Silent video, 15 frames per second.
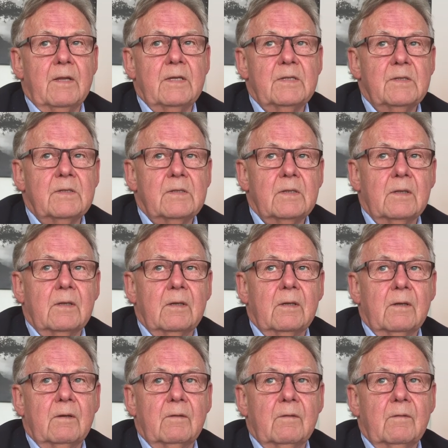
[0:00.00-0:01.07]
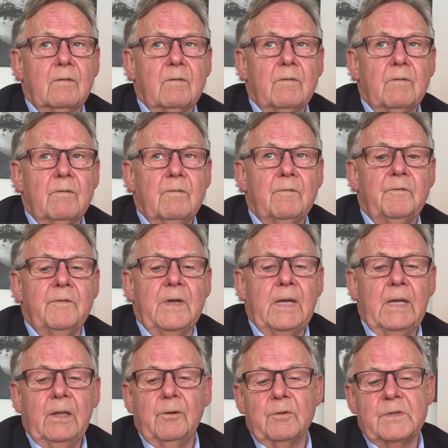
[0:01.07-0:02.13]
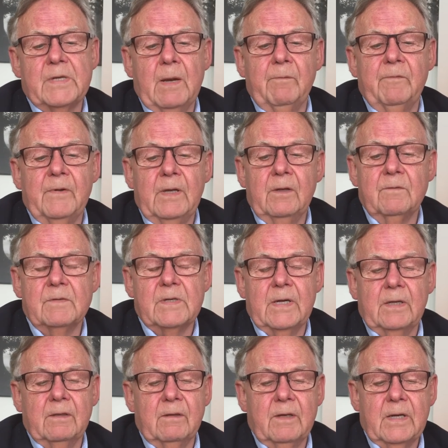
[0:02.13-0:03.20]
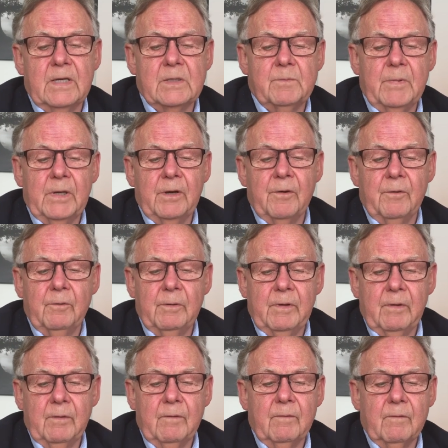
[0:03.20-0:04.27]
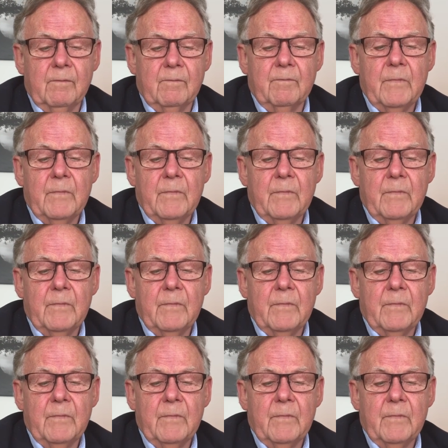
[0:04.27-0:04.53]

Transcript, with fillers: this field or subfield of strategy has been growing